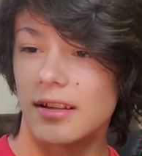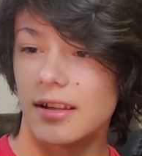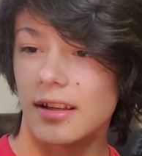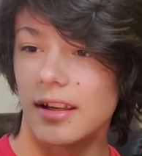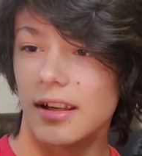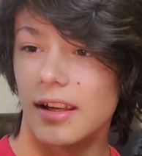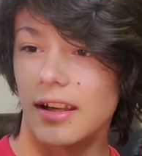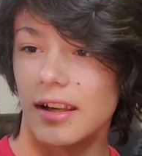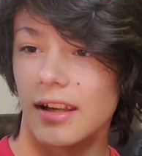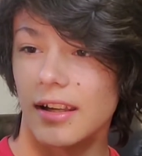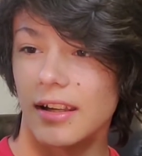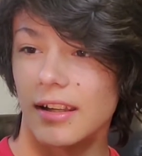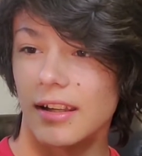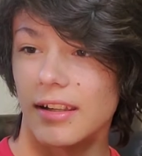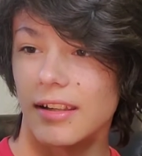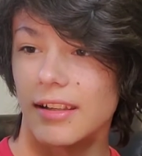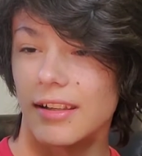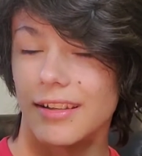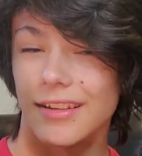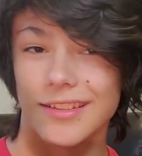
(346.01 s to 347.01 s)

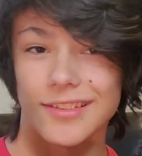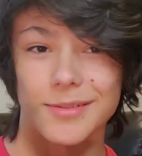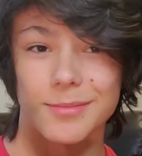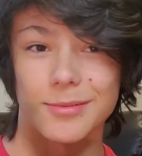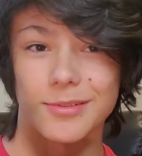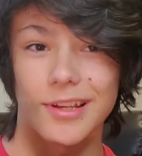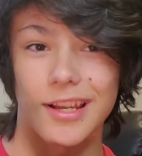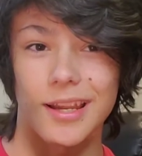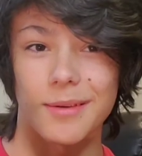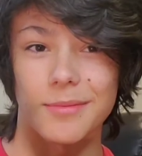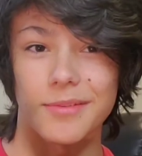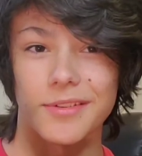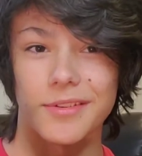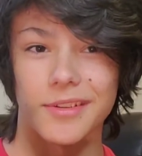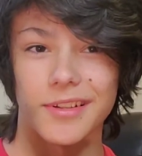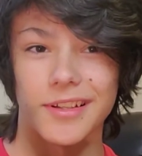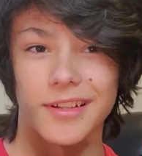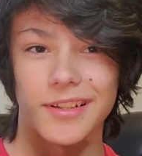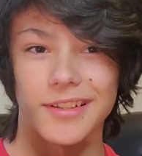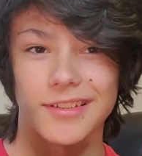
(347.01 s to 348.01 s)
Subscribe and
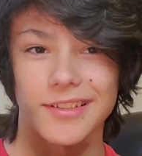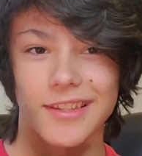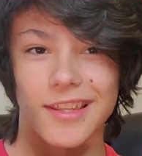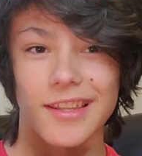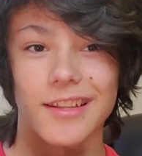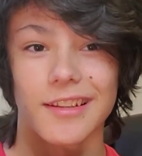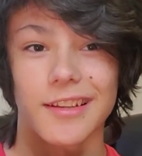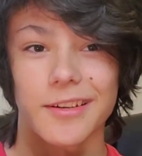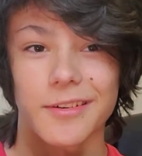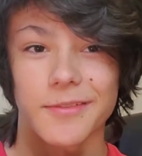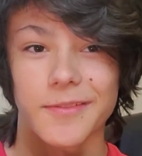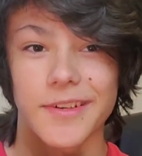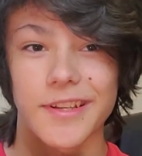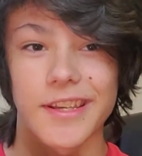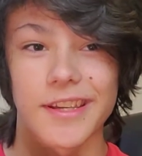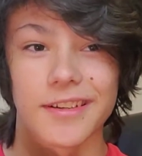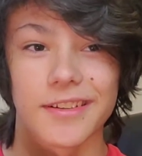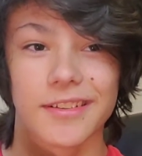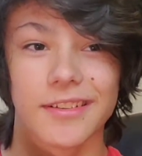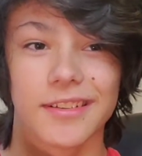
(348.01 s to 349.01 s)
you'll see that in a later
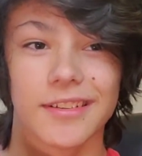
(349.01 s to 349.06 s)
video.